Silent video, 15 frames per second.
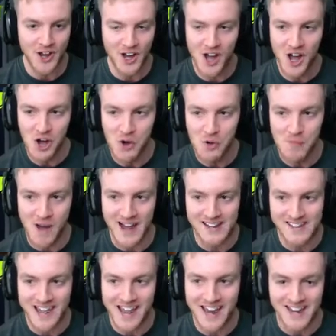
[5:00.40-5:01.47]
Oh, my
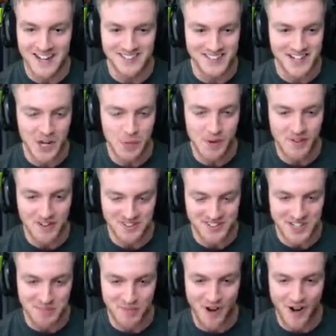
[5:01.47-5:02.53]
days. A little bit
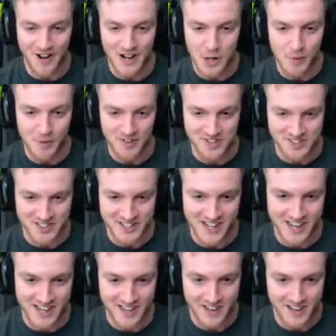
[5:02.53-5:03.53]
risky, bro. A little bit risky, yeah.